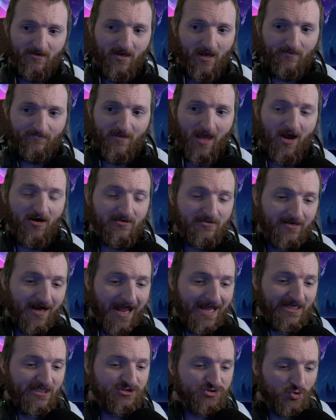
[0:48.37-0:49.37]
I I,
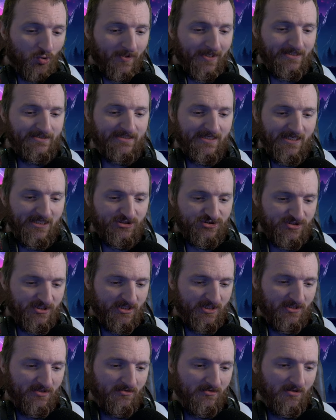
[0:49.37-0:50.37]
I enjoy
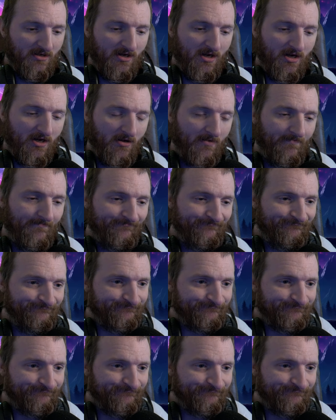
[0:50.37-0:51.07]
teaching. Um,